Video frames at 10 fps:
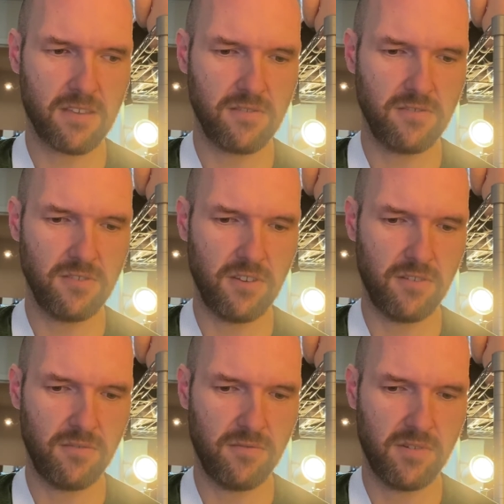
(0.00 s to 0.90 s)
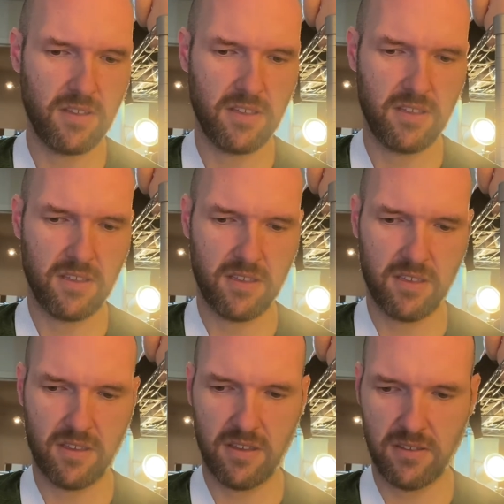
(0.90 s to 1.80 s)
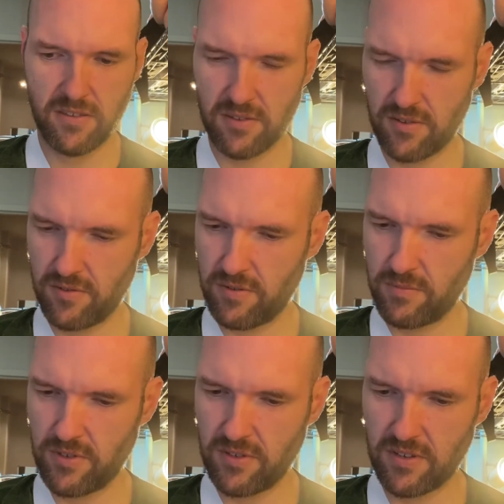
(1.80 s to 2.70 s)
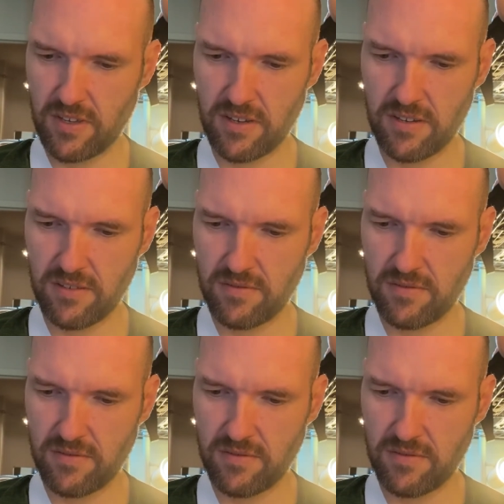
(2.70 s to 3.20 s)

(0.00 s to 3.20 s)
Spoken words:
So I'm just I